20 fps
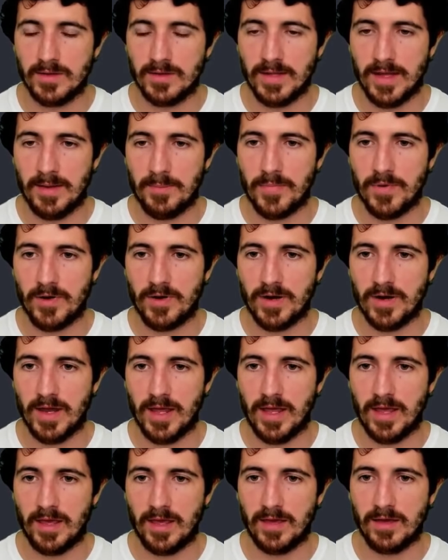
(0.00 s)
number
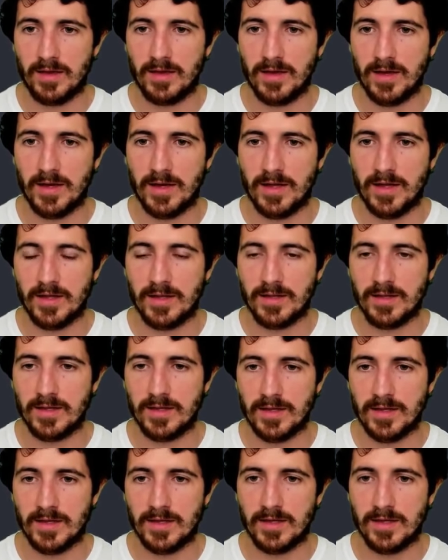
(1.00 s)
A and
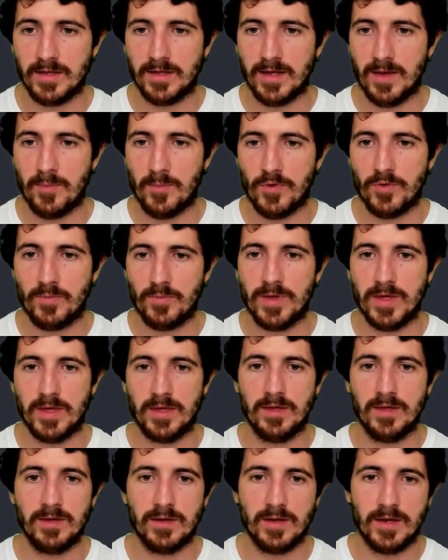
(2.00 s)
then number
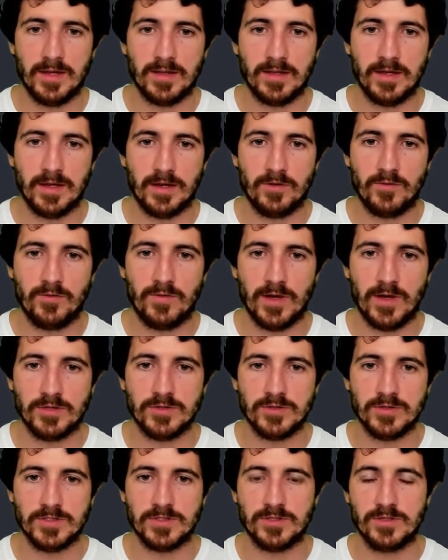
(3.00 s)
B, and then our
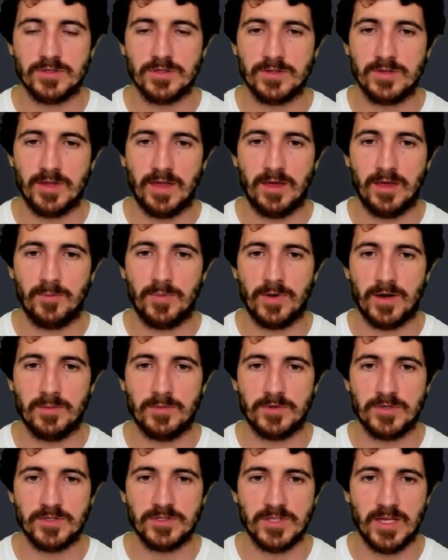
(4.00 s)
function is going to take
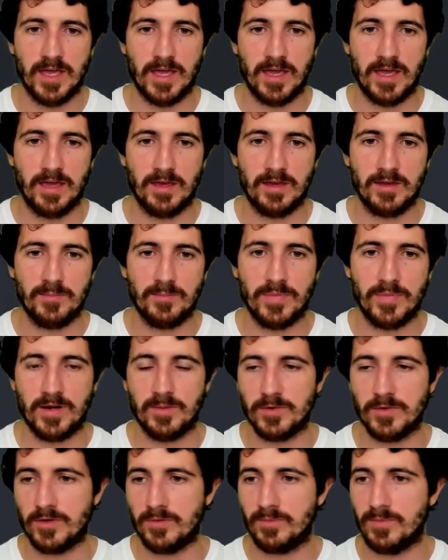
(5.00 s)
parameters A,
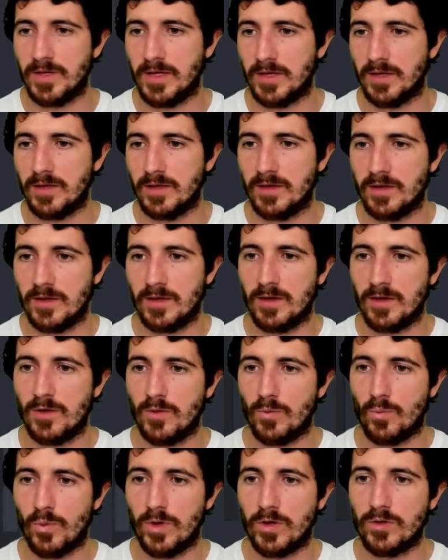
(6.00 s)
parameter B,
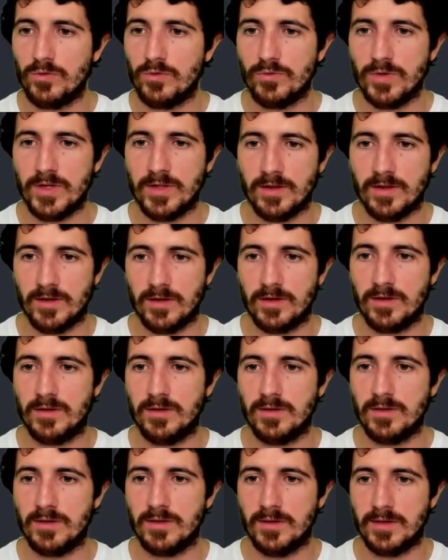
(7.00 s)
we could
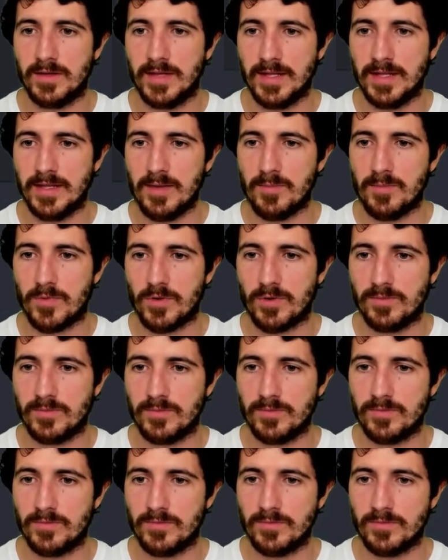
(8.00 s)
return that
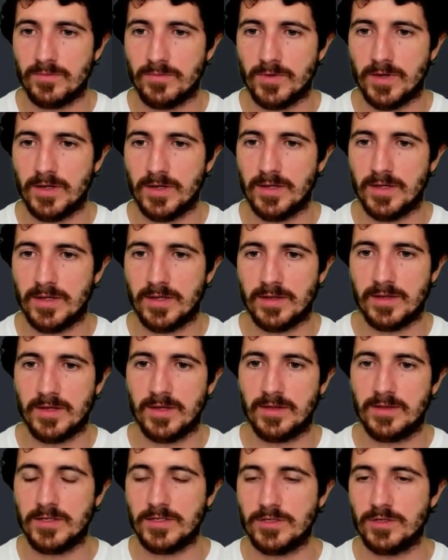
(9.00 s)
number, right? Like
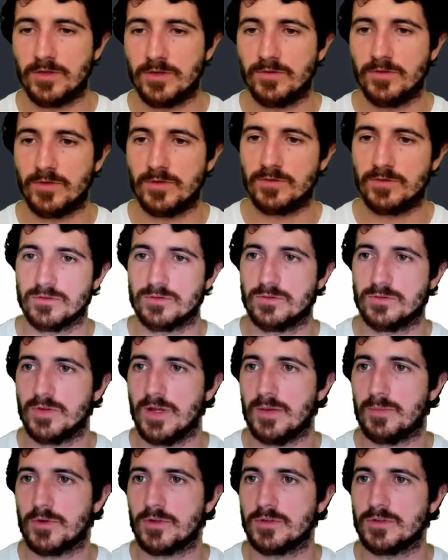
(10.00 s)
the addition those two
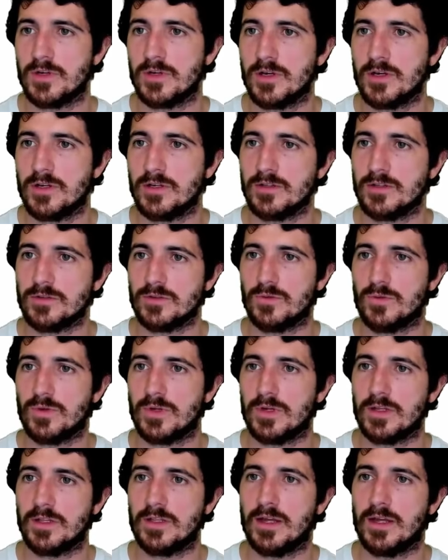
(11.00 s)
numbers. So
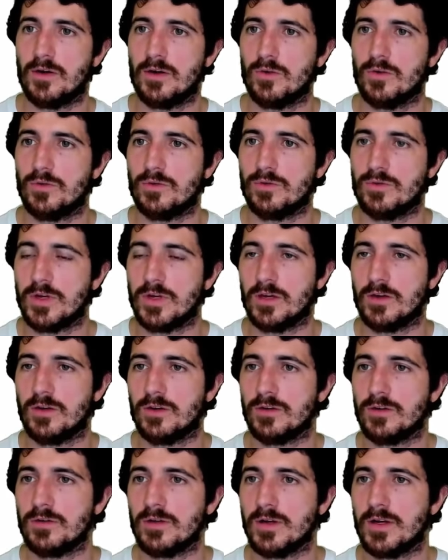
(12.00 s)
we can now go
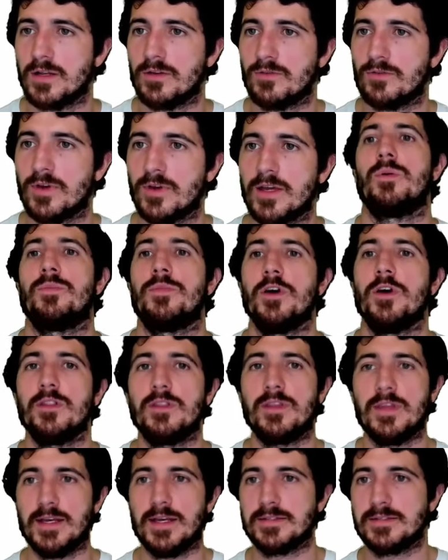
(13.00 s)
here and
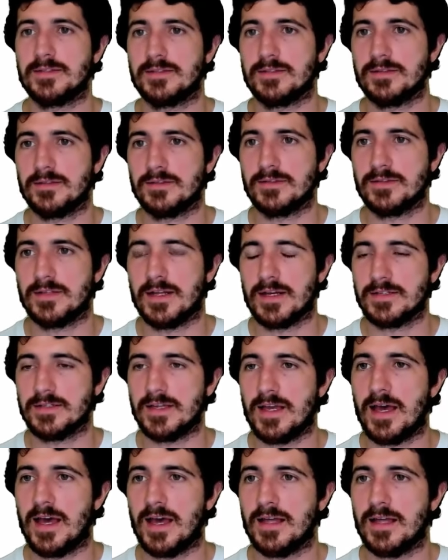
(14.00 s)
web.test slash
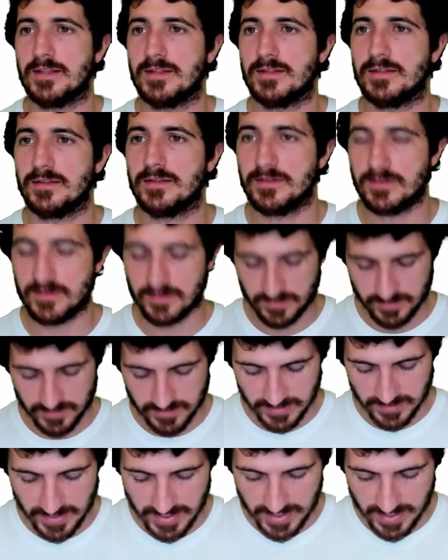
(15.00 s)
add
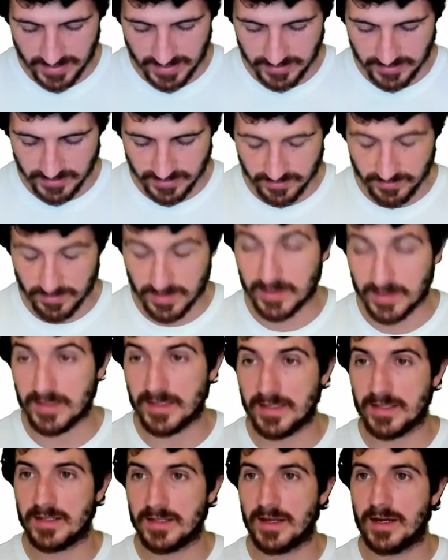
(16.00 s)
slash and
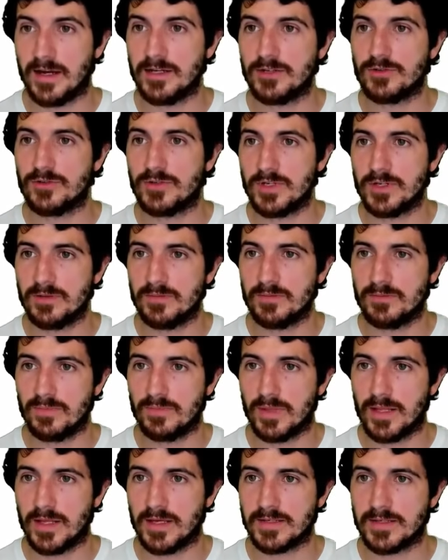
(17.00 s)
then
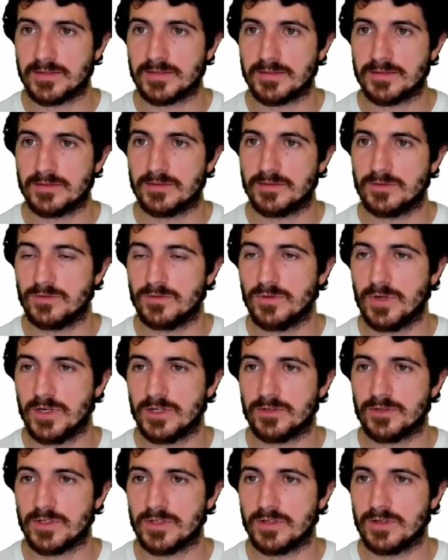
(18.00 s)
100 plus
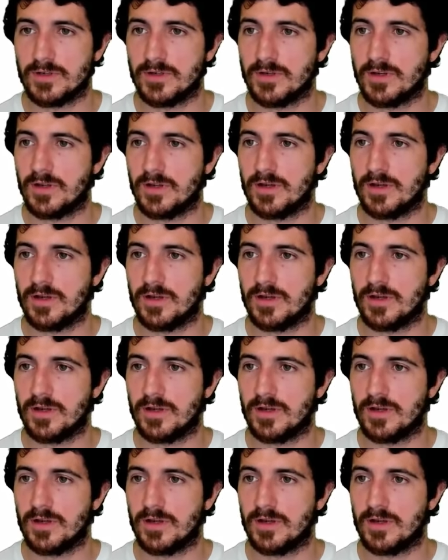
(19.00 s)
200.